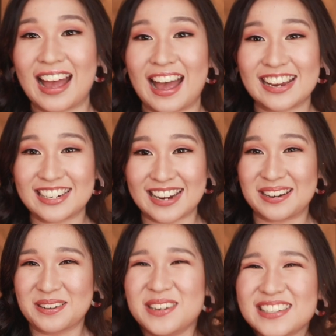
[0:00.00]

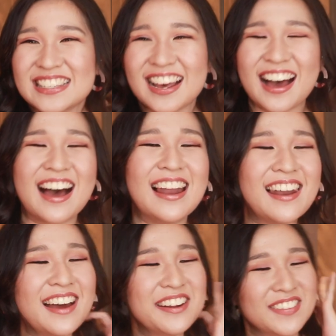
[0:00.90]
eyeshadows. A
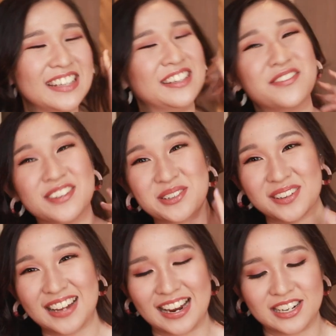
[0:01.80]
lot of
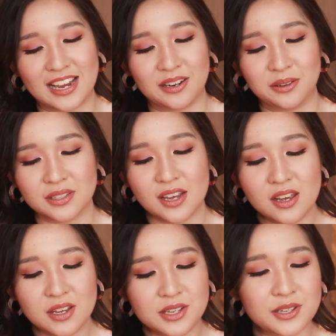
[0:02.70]
individual eyeshadows.
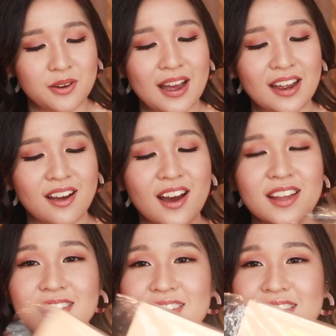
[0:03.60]
So I
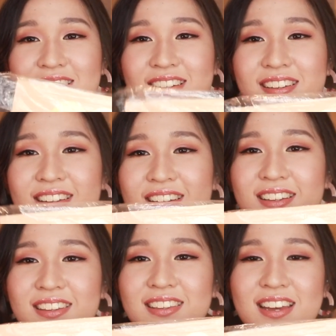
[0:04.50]
got
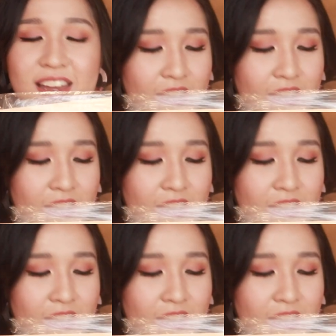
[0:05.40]
the